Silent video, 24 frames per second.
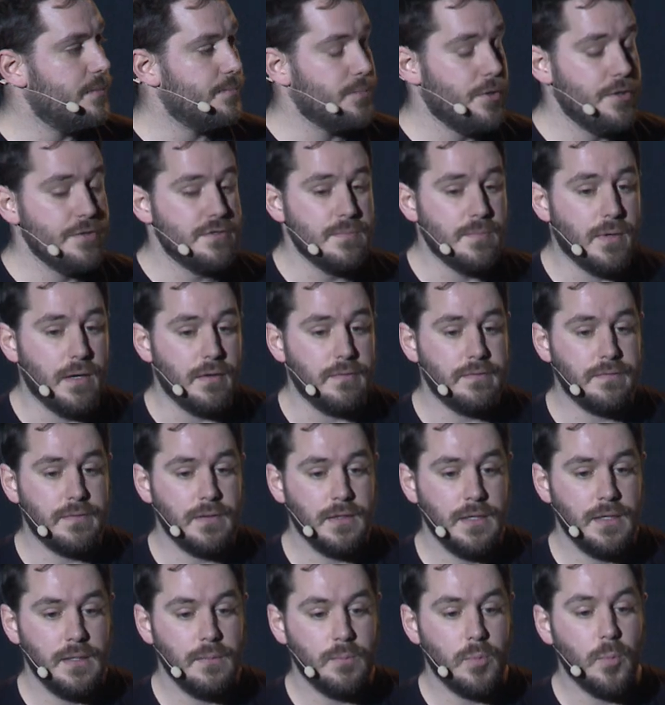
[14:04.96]
like protobuf.
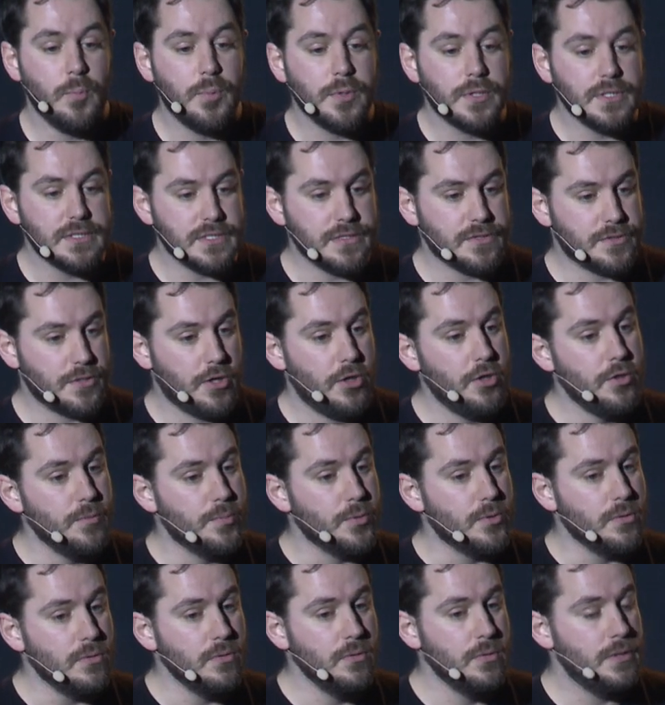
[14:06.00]
But because it's
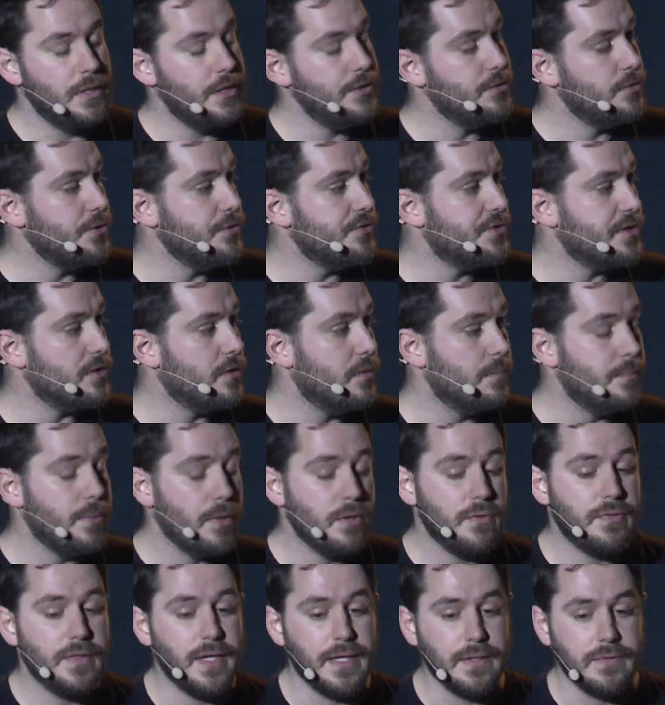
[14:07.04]
codable and you're using it on
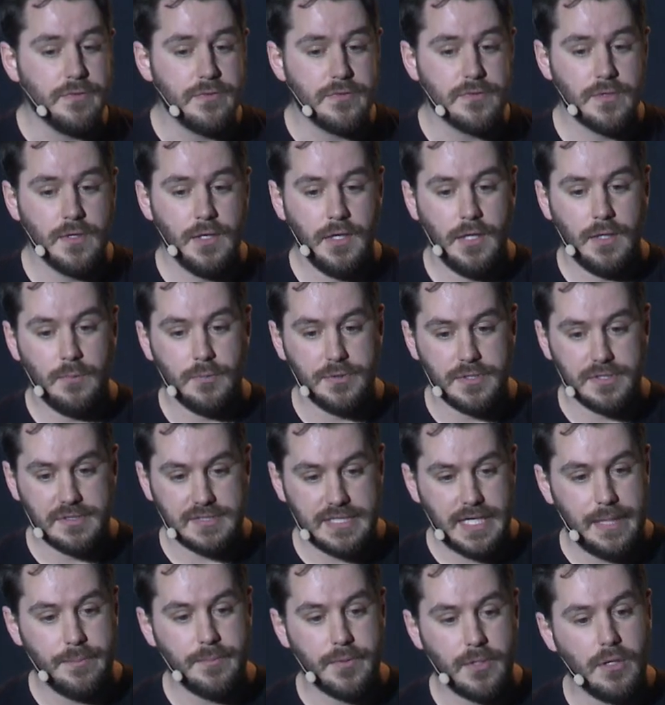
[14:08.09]
both ends with the
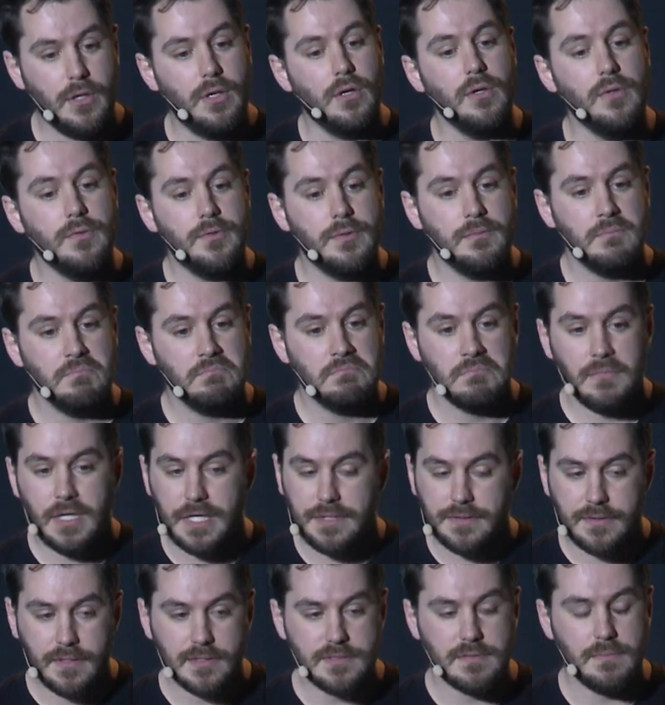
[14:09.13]
same code,
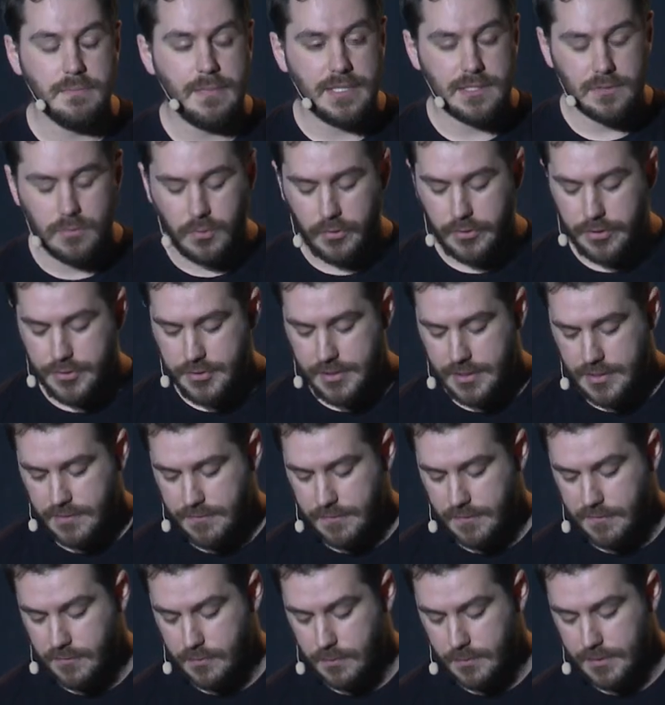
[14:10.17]
it doesn't matter what the
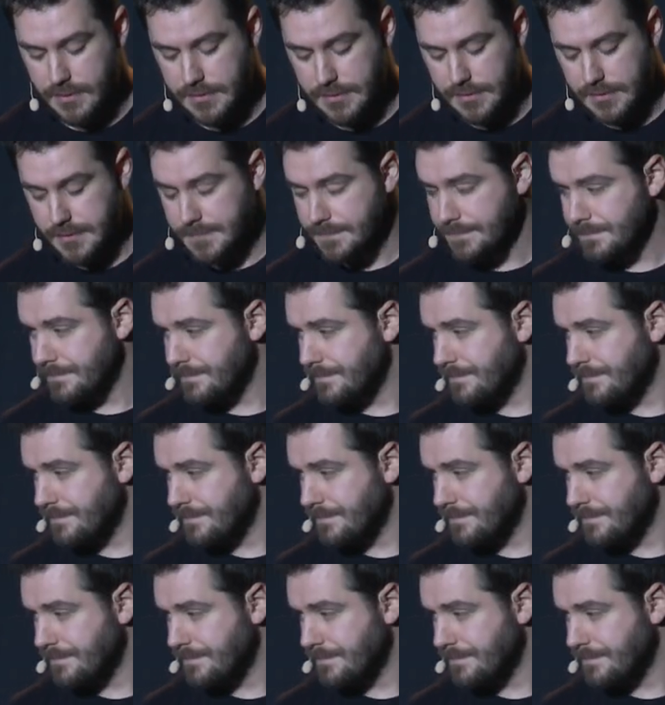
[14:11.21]
transfer format is.